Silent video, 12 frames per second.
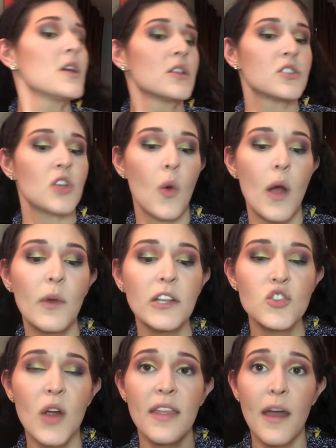So I wanna
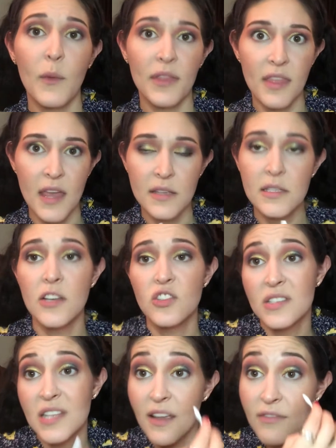try that with this and
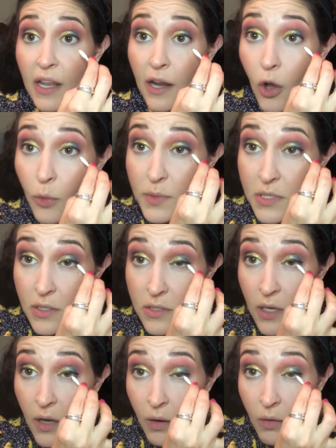just see if that helps.
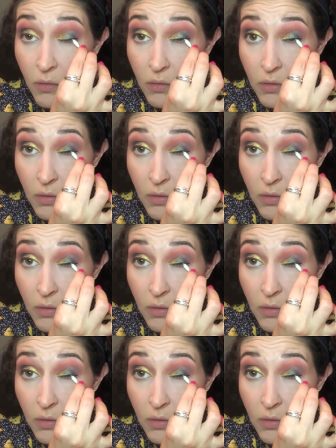So